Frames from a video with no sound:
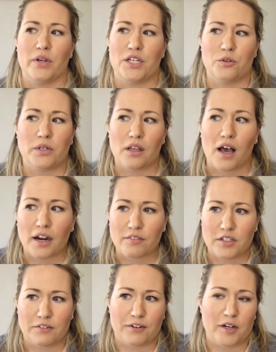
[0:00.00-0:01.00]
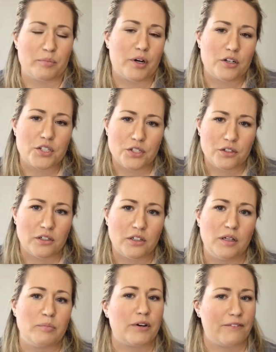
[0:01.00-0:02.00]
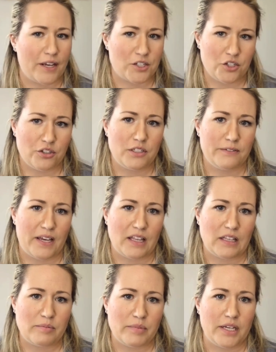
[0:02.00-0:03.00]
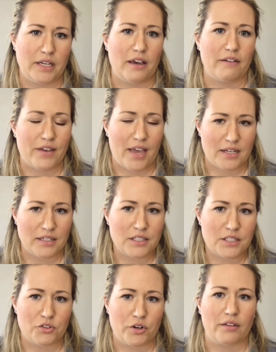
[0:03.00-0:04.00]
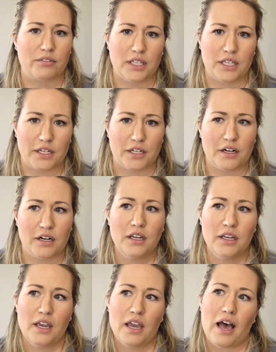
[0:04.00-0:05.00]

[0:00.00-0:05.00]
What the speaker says: We do a lot of different personal and professional development events throughout the year.